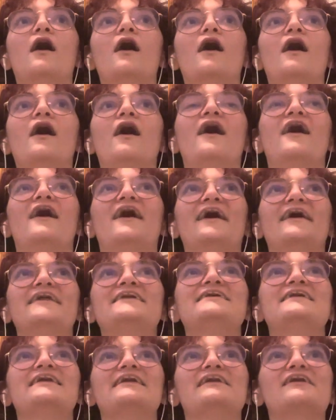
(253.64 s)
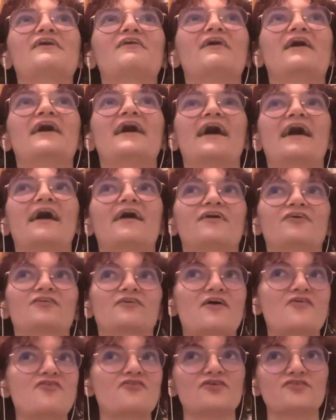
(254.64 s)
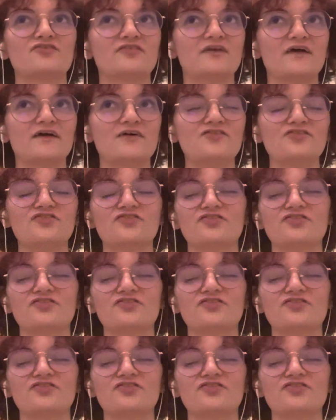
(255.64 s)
I didn't know I had a rest of life.